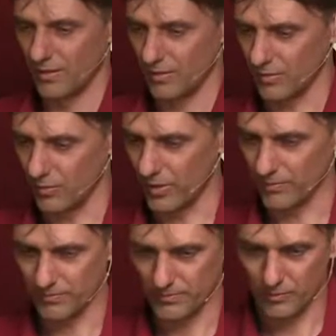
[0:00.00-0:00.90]
on a way
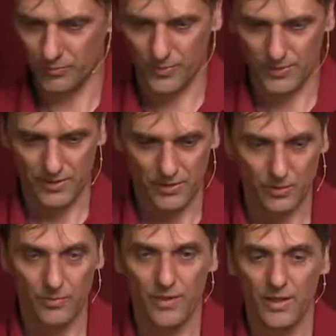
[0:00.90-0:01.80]
the process
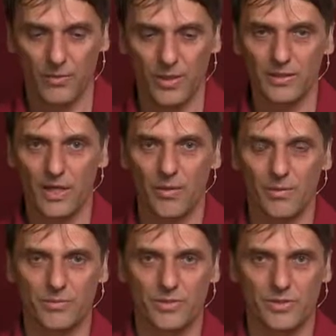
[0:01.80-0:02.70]
so right now
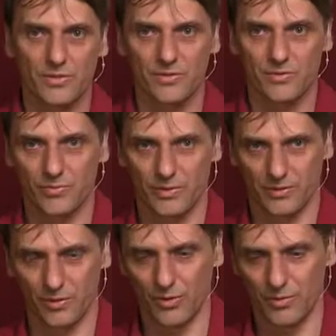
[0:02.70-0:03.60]
i'm just will
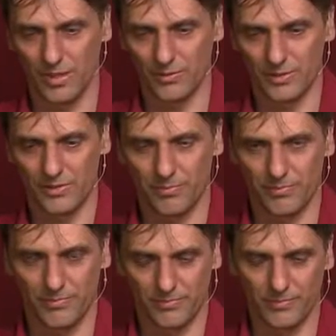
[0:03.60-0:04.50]
talk about this
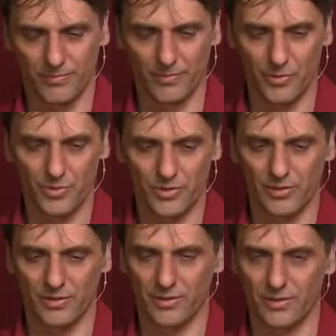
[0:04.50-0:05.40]

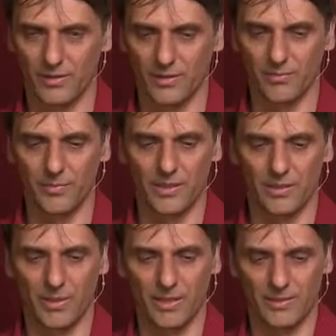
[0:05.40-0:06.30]
nutrient uh,
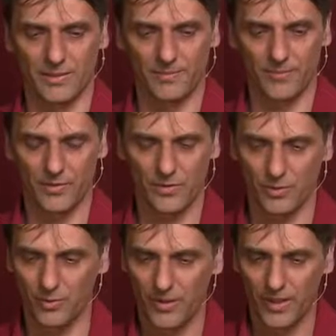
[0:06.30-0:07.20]
mineral balance
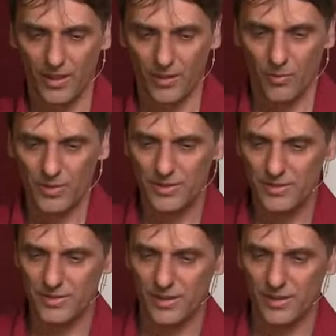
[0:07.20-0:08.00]
so what is